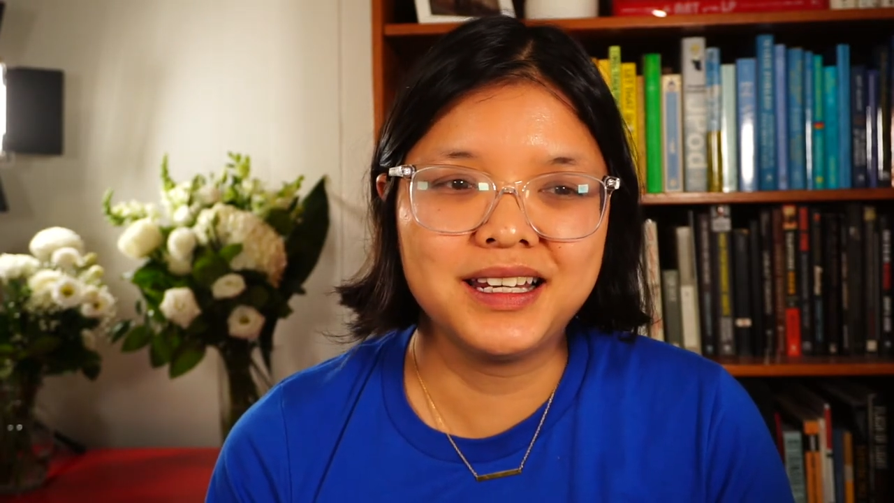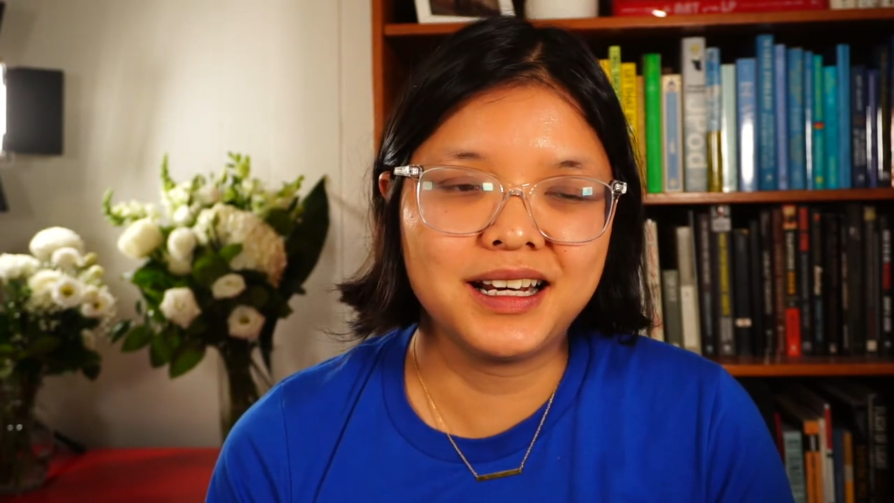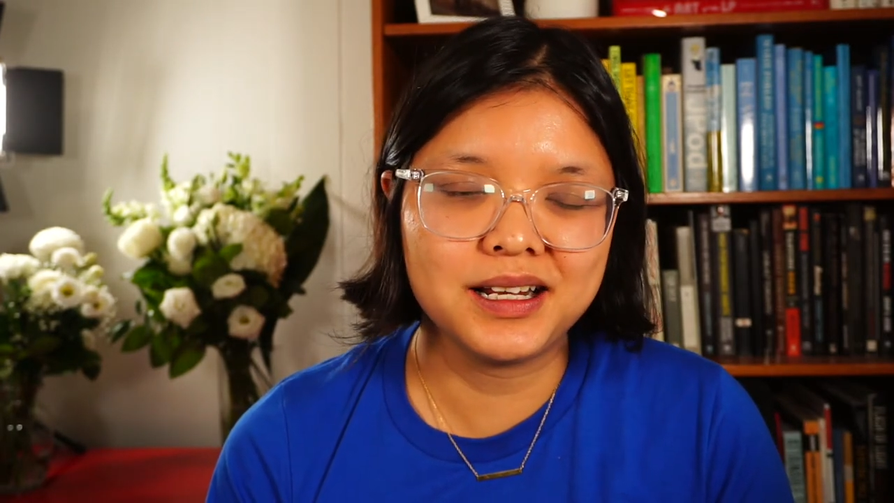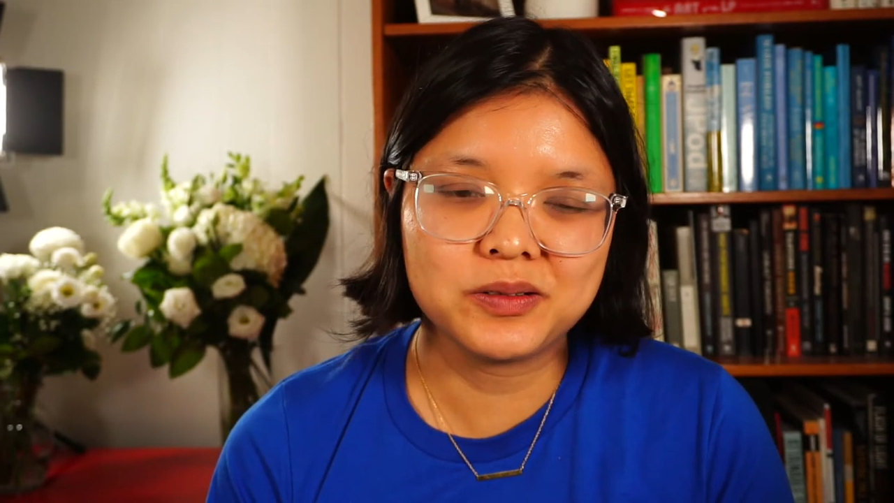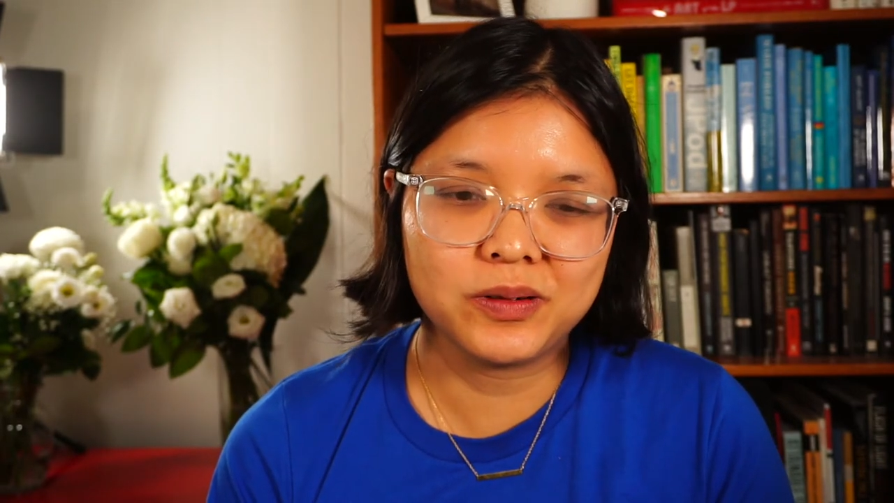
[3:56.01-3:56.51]
and I
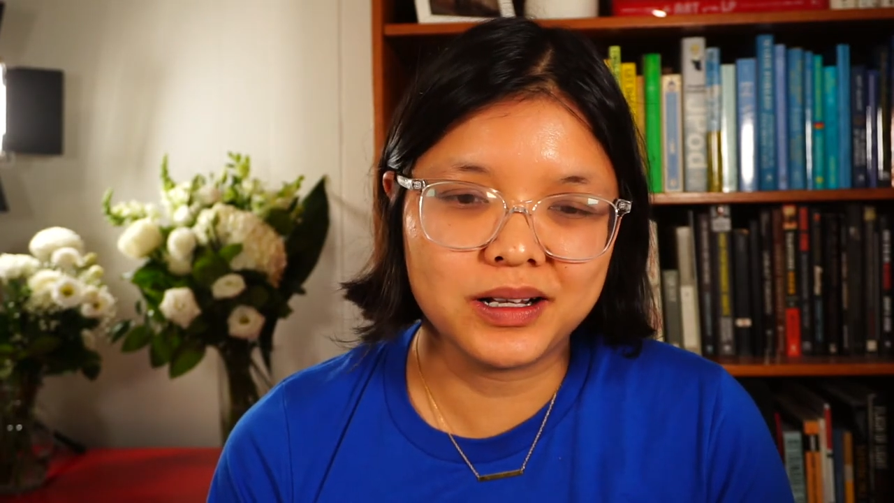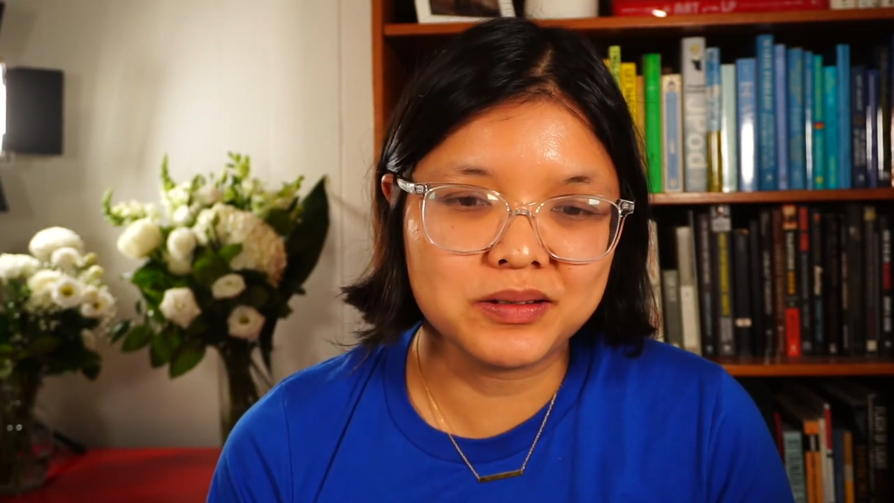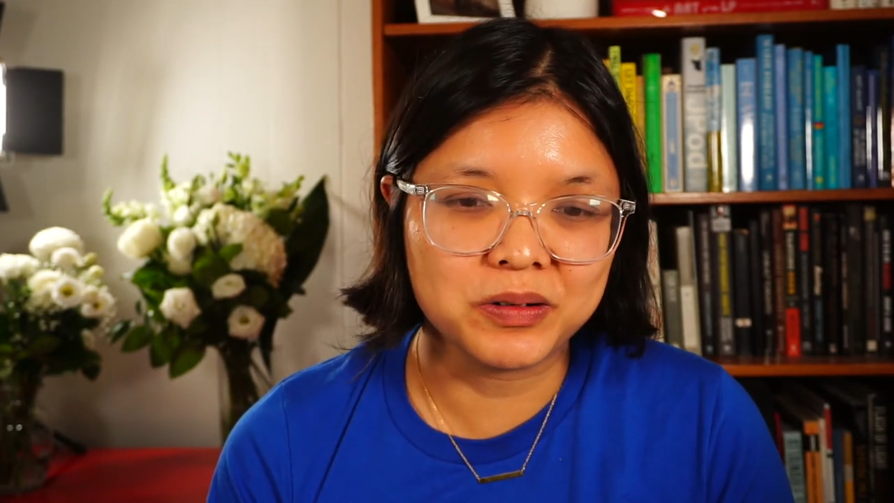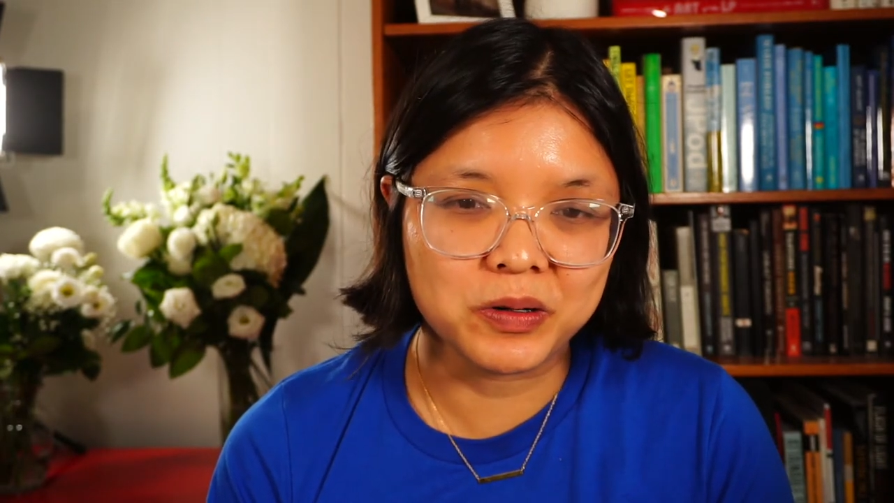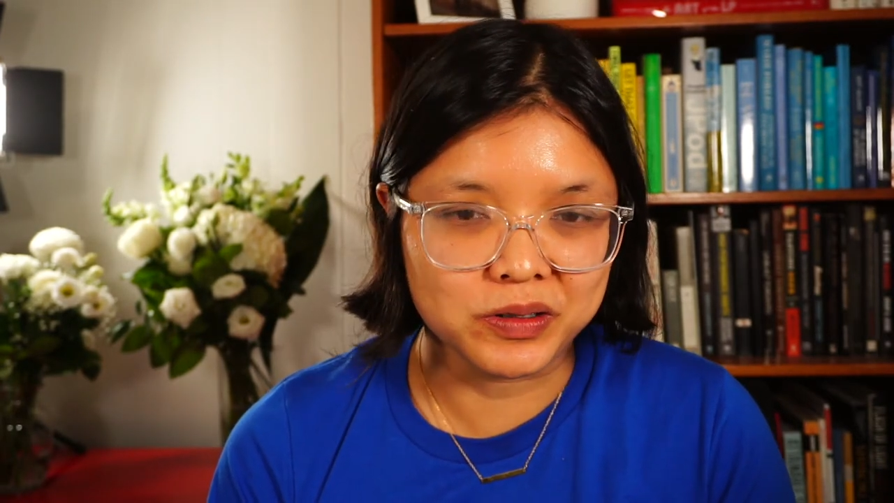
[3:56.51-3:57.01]
just wanted to
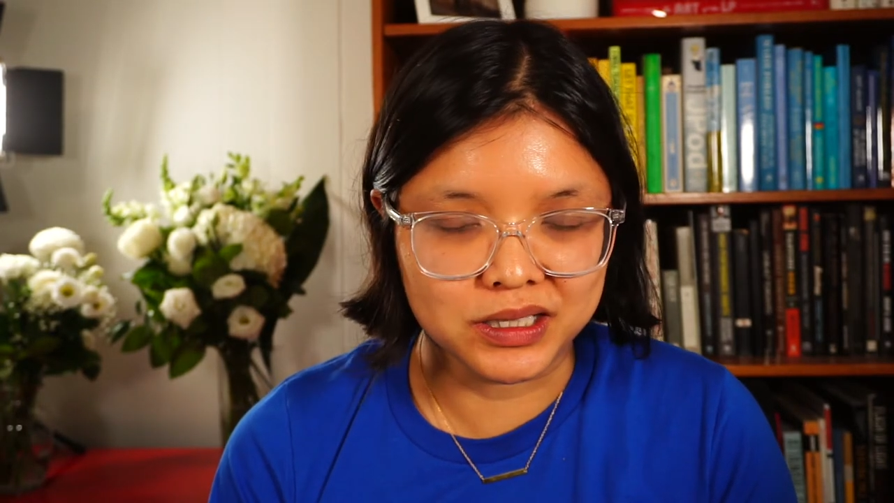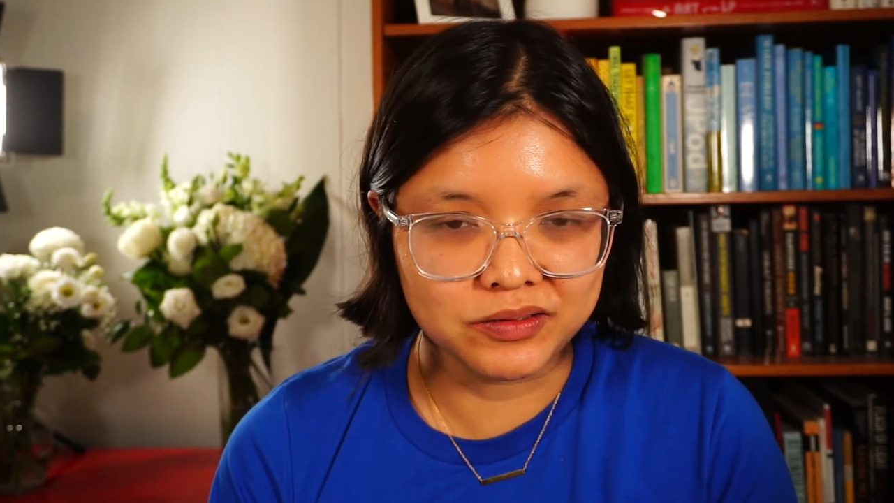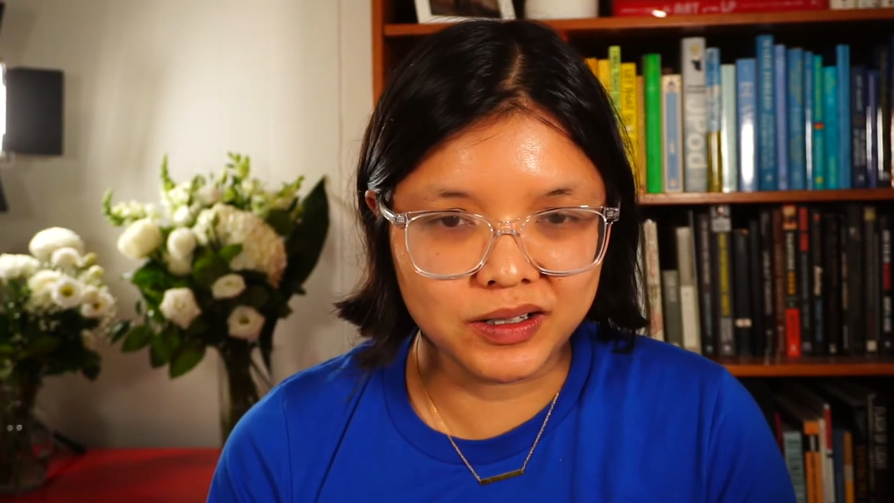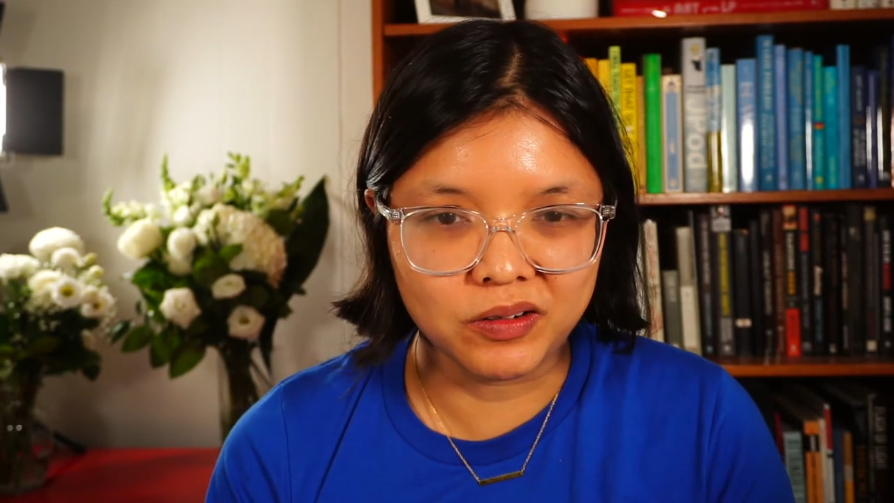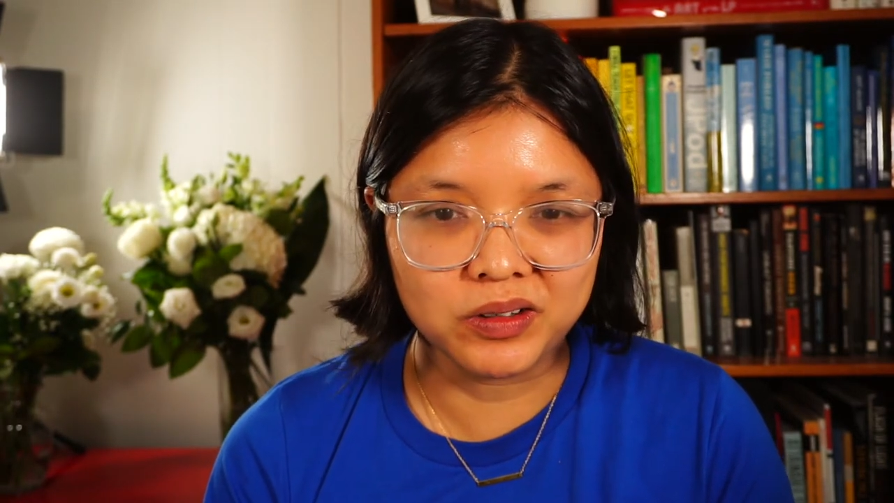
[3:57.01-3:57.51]
record this
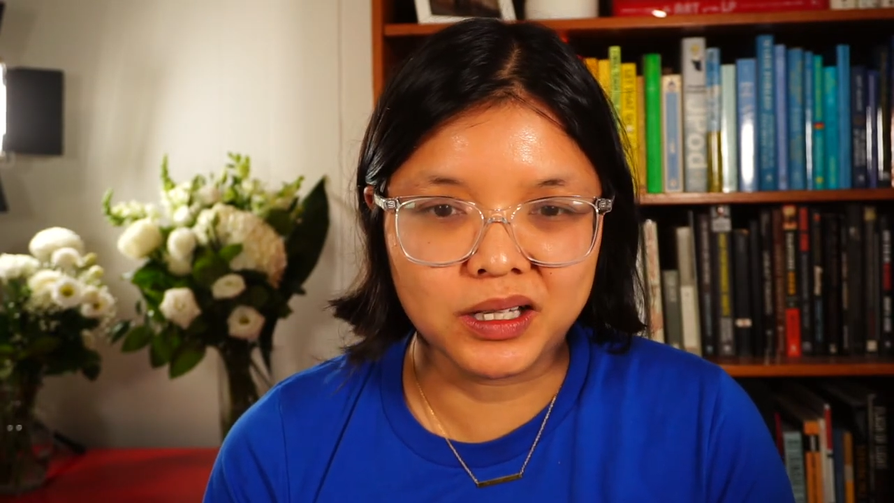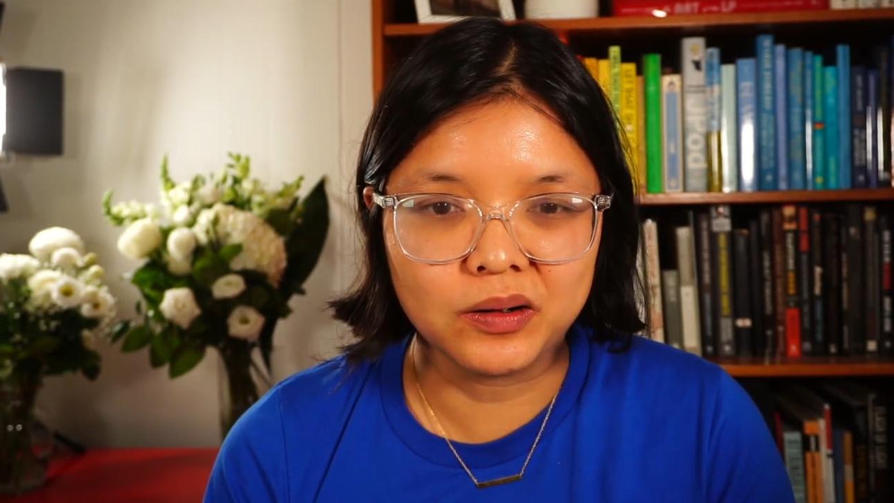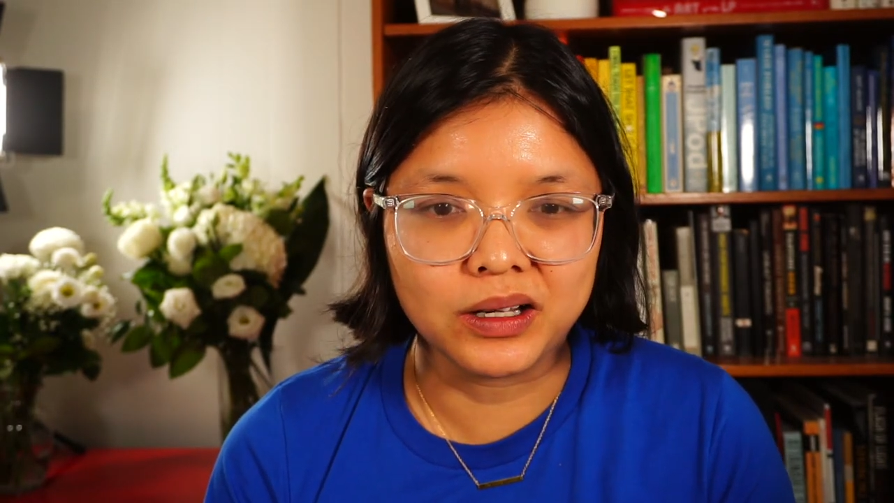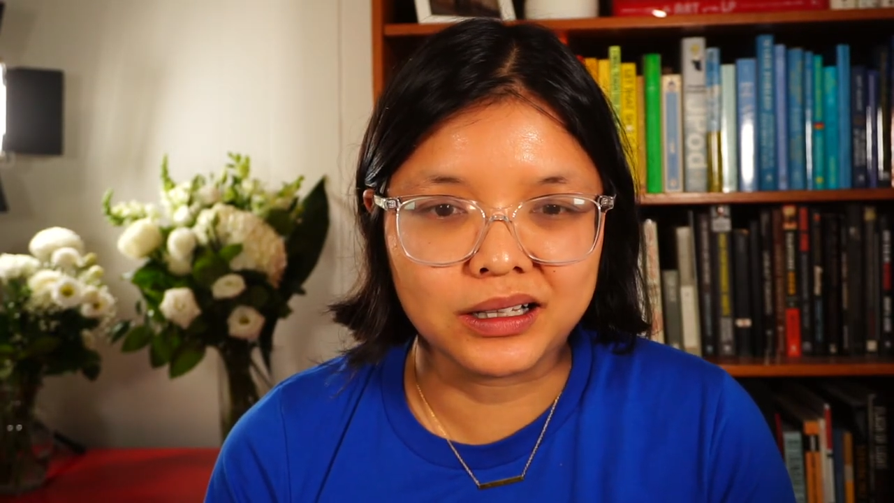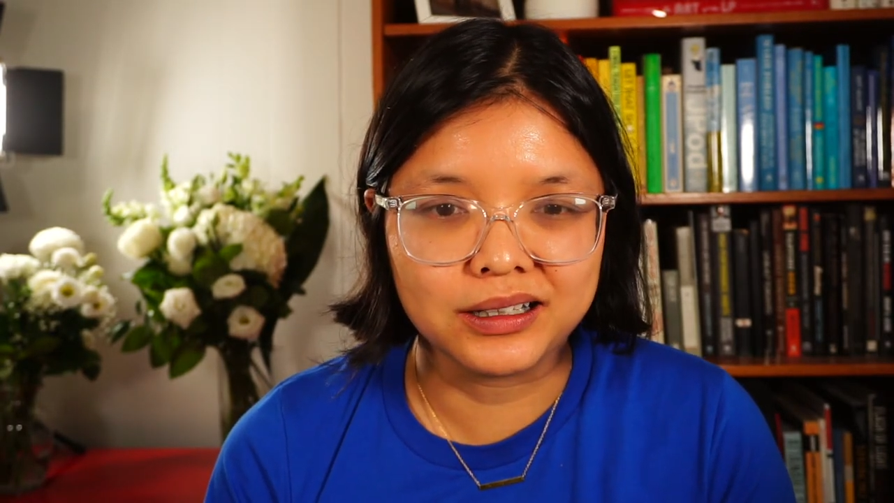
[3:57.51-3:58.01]
video really
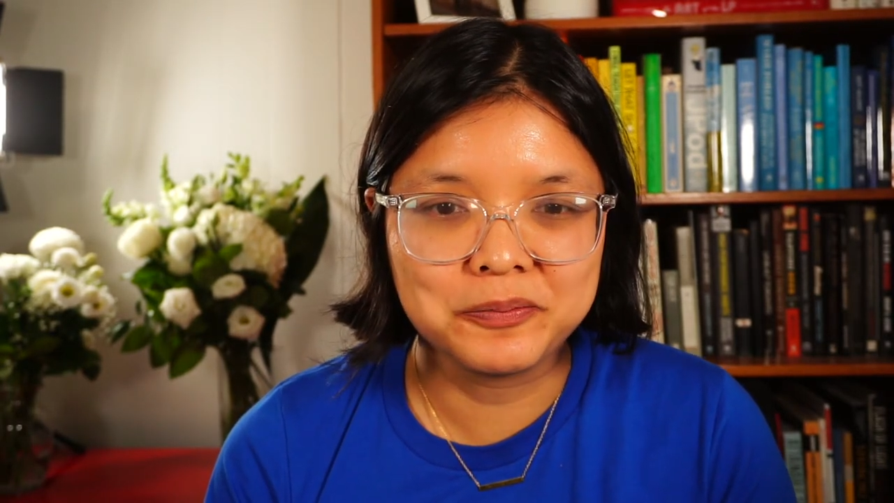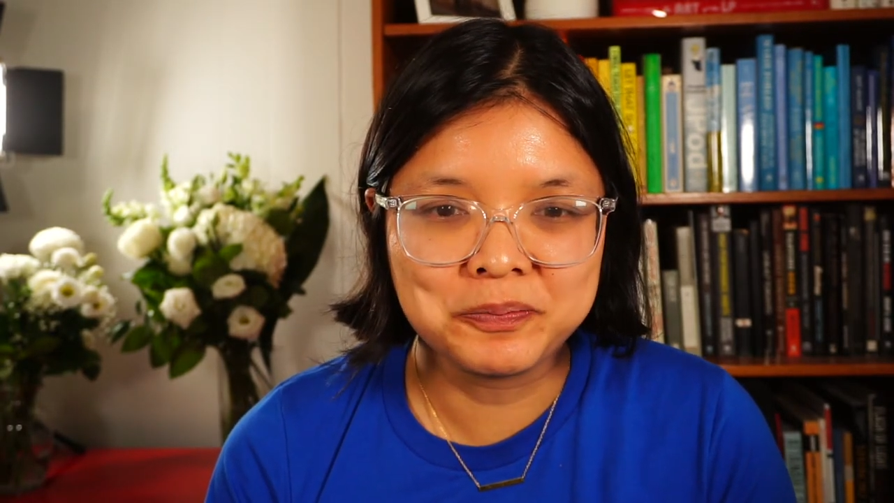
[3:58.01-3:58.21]
quickly.